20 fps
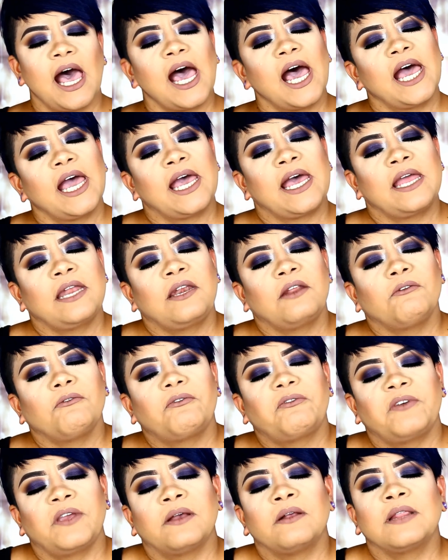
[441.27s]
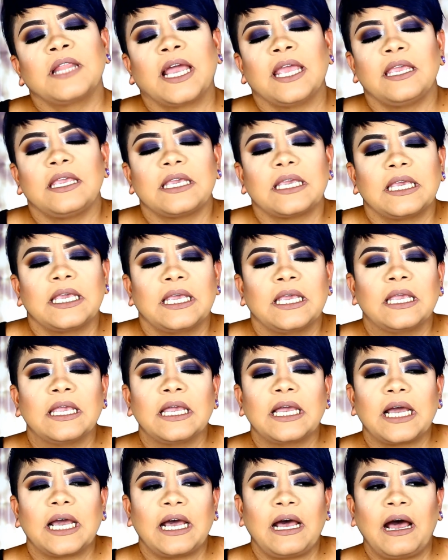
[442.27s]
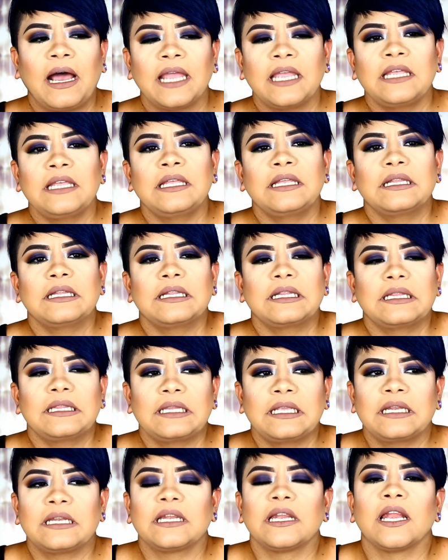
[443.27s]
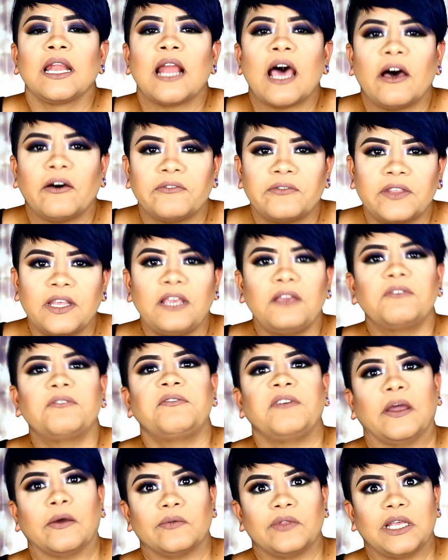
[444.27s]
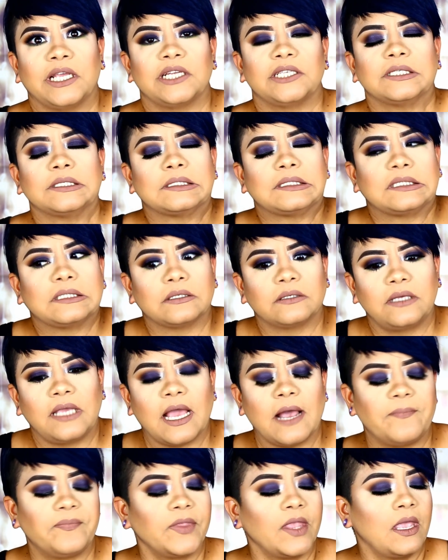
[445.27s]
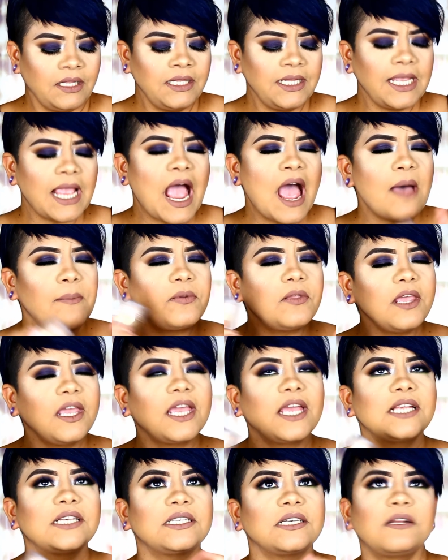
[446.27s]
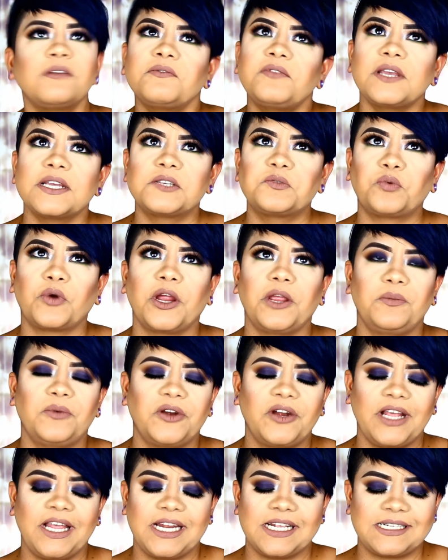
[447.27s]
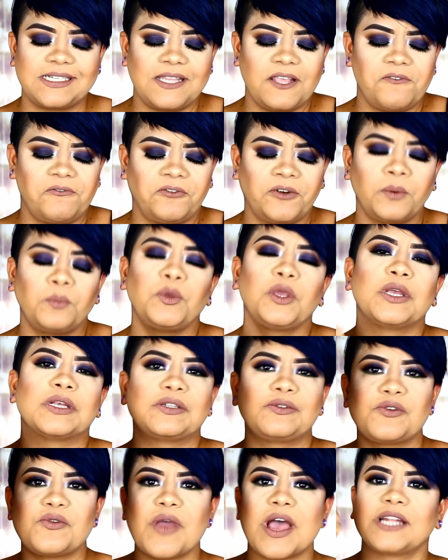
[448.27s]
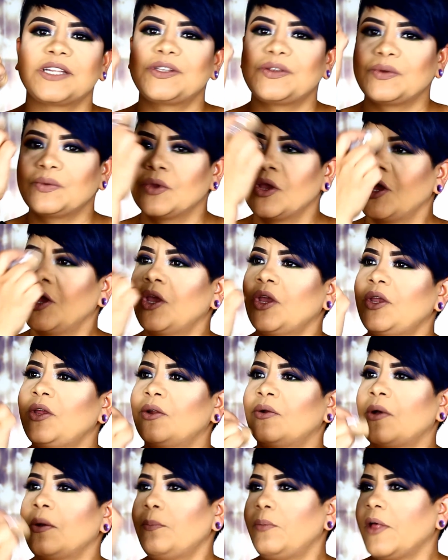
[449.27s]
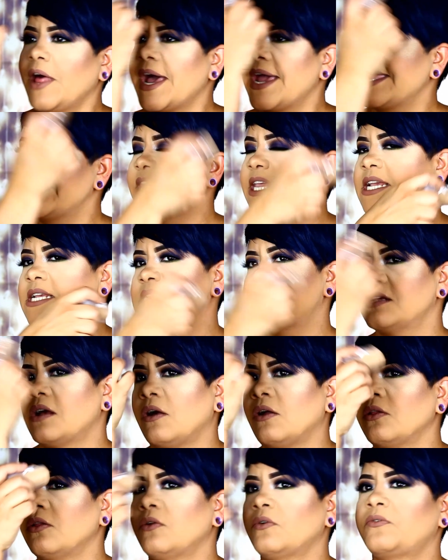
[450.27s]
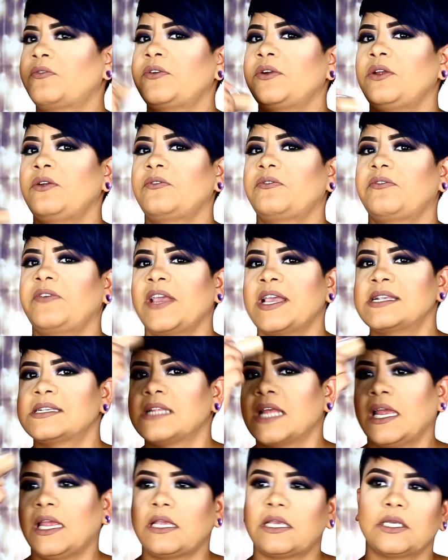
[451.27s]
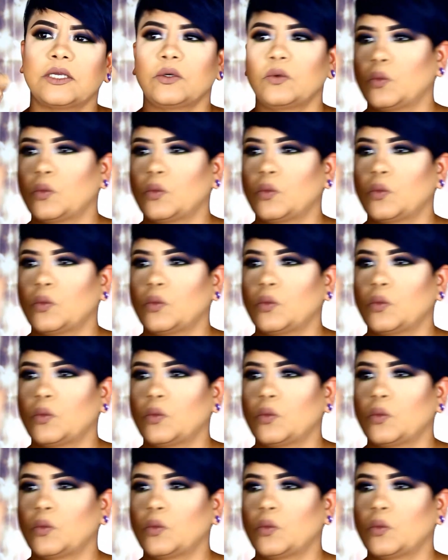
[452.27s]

I don't feel like I did love the foundation. So yeah, the application of this primer, it is different because you have to, apply this all over your face, like,